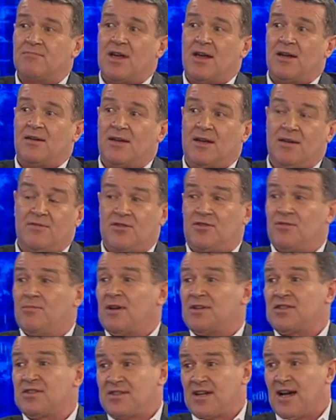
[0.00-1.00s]
and give it to my
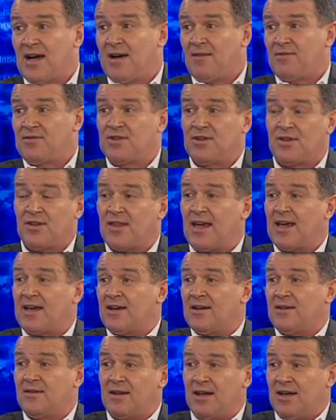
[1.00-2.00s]
staff so that they
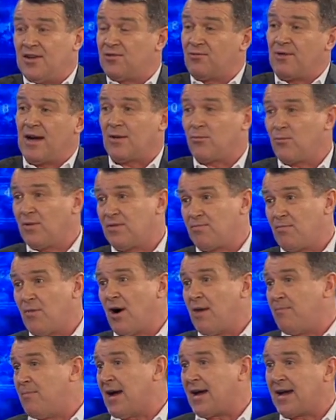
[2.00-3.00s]
can interact with
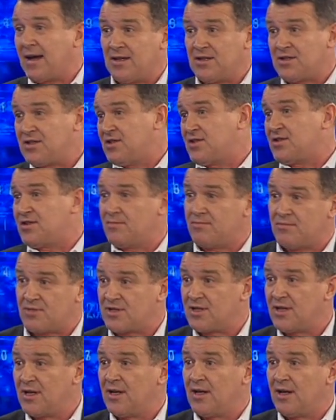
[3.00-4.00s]
my back-end
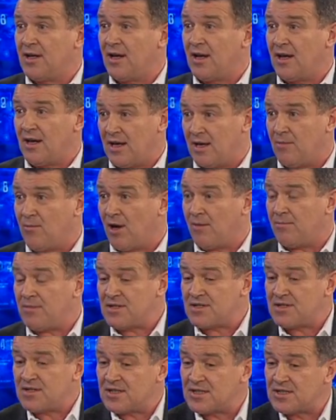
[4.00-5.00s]
systems in my
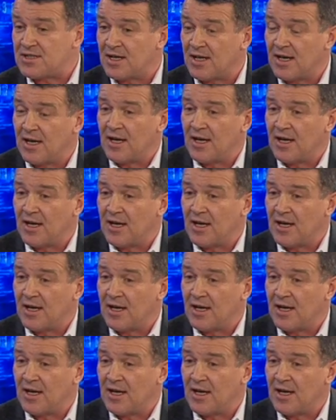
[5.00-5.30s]
business,